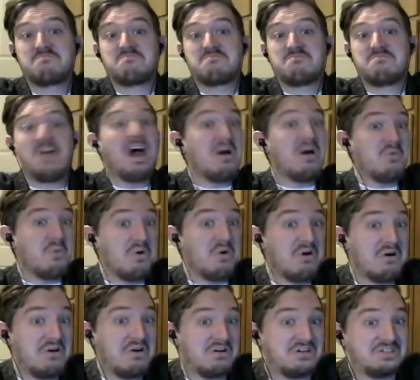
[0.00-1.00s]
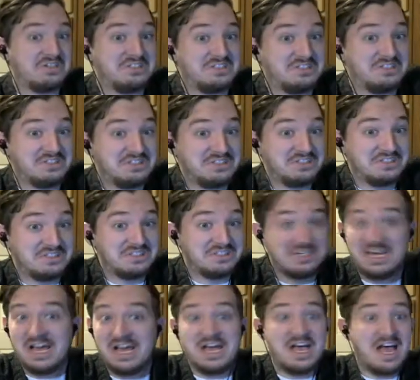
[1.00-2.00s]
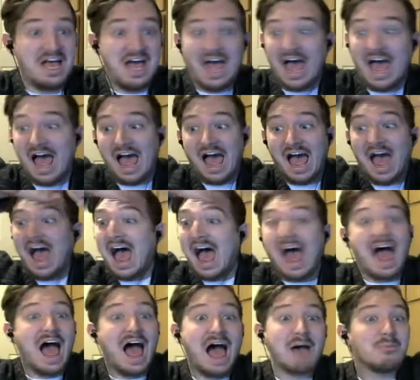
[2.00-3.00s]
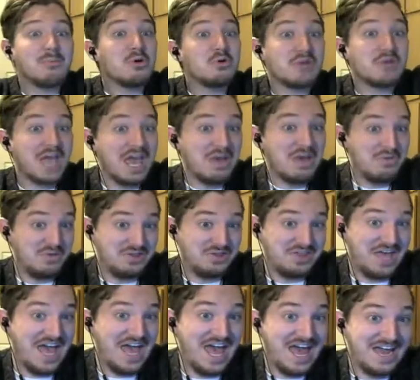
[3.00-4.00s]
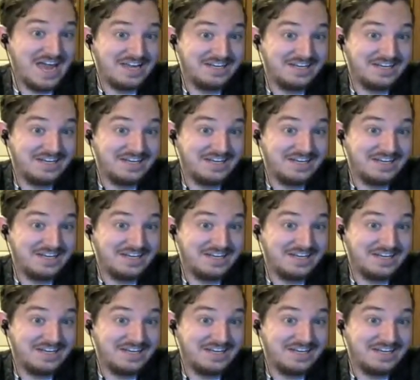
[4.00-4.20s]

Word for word: That works. I'm okay with that.